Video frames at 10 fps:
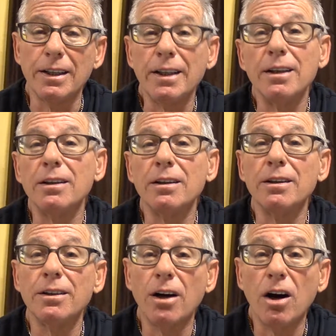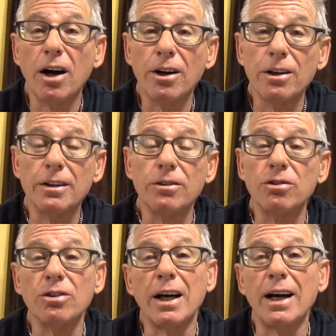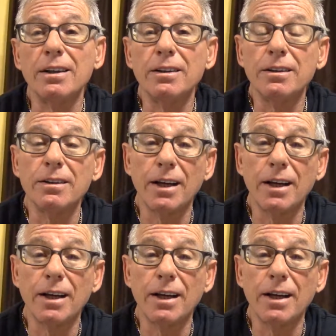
England, Ireland, Scotland,